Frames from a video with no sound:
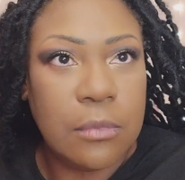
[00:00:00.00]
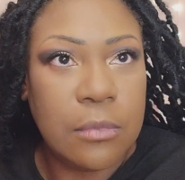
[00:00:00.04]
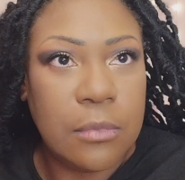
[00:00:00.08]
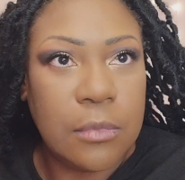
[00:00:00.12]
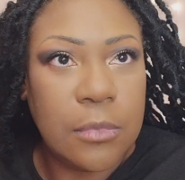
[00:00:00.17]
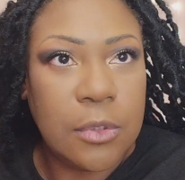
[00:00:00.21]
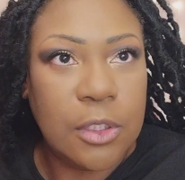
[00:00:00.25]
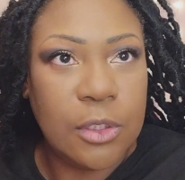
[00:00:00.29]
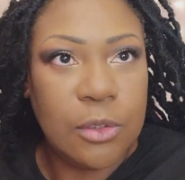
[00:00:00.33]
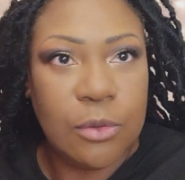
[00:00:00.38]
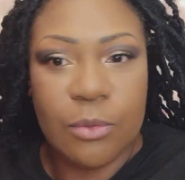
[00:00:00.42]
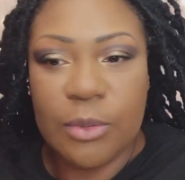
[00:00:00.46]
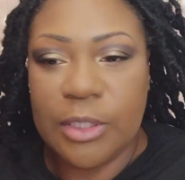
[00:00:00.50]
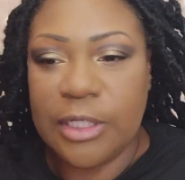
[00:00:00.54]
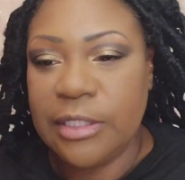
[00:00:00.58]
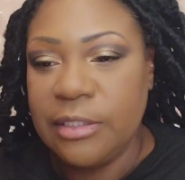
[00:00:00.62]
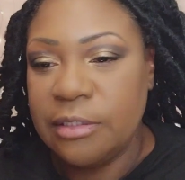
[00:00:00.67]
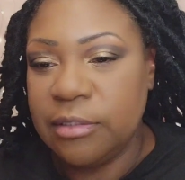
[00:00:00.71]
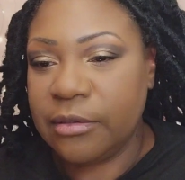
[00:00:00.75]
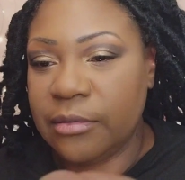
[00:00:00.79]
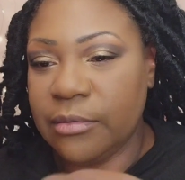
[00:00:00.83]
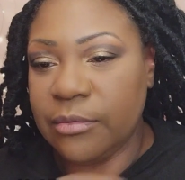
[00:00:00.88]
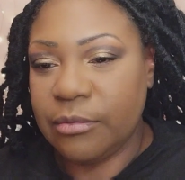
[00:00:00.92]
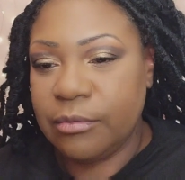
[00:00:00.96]
Oh, wow.
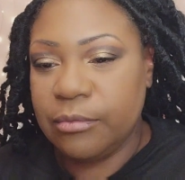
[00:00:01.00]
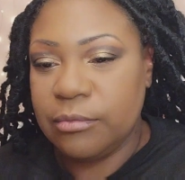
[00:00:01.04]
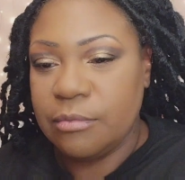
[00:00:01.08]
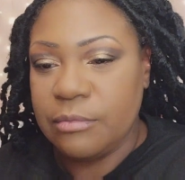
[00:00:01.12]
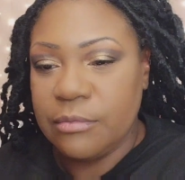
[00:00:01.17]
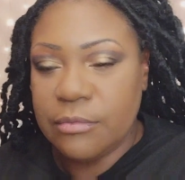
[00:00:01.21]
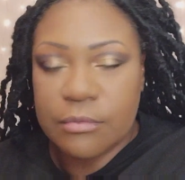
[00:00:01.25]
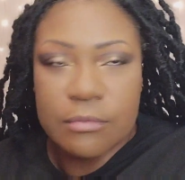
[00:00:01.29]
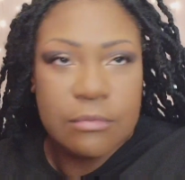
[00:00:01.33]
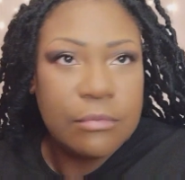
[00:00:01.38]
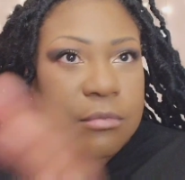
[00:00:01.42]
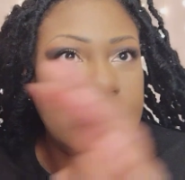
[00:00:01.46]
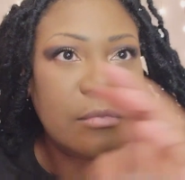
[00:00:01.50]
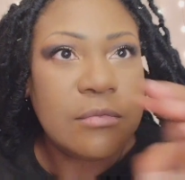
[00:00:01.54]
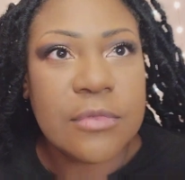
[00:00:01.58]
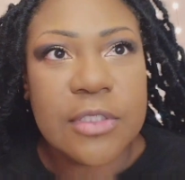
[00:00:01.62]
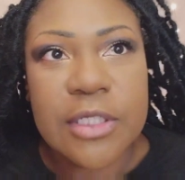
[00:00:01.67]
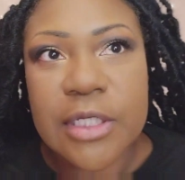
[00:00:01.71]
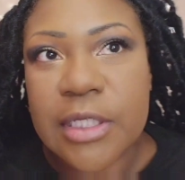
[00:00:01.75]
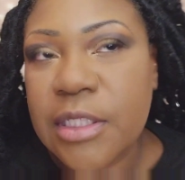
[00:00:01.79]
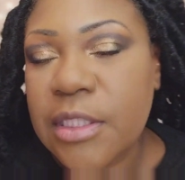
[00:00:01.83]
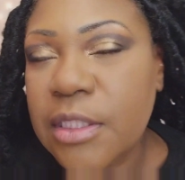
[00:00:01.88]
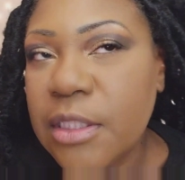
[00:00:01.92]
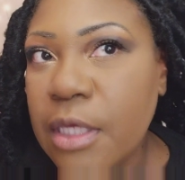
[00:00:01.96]
Look
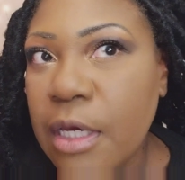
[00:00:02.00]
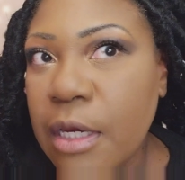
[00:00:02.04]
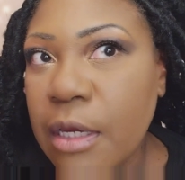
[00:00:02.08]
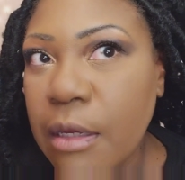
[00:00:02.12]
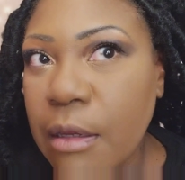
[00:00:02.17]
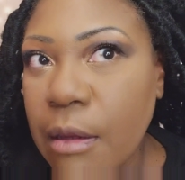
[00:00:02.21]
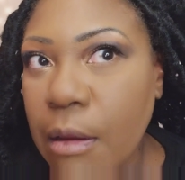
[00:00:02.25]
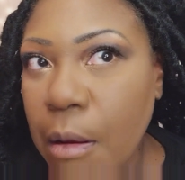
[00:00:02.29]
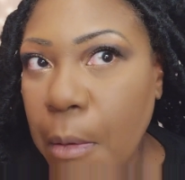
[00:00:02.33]
at that.